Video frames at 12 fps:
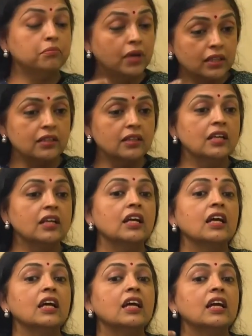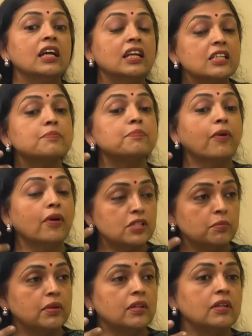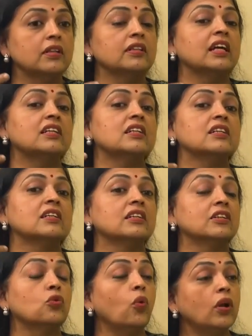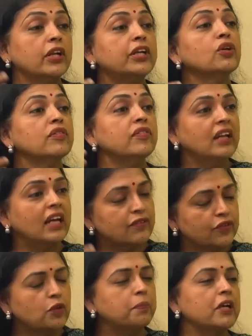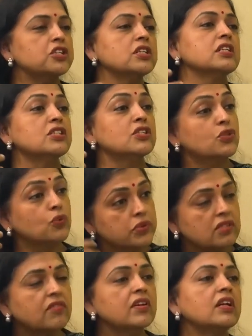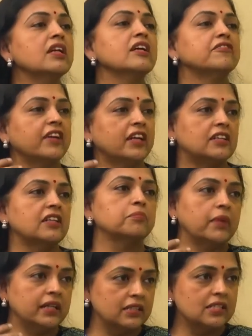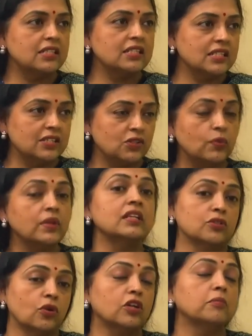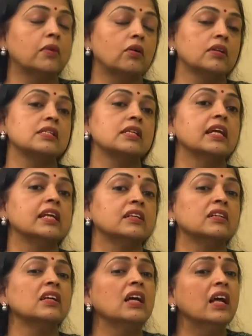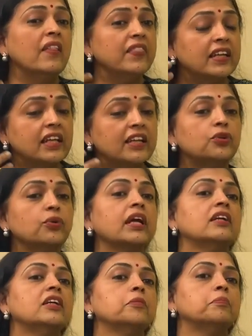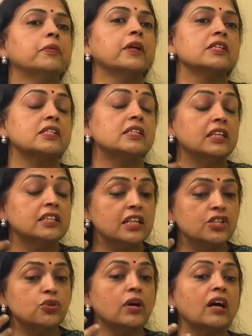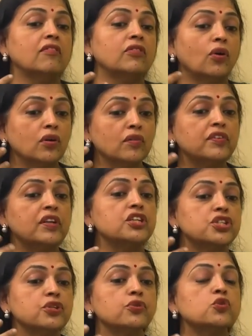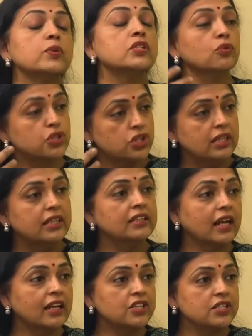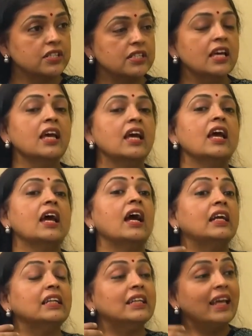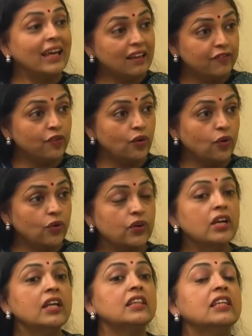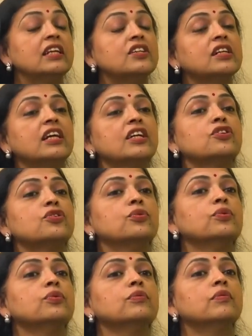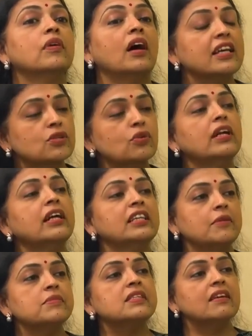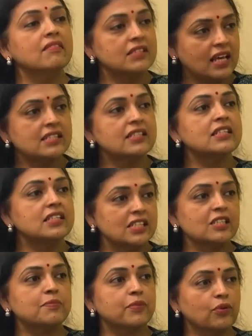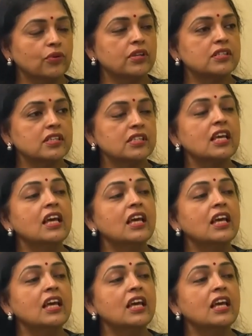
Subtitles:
But it is possible that the quality of life of the patient is so severely affected by this disease. We'll talk about this later. They tend to get depressed. They tend to have a lot of issues with social interactions. And therefore, they try to isolate themselves as the disease progresses.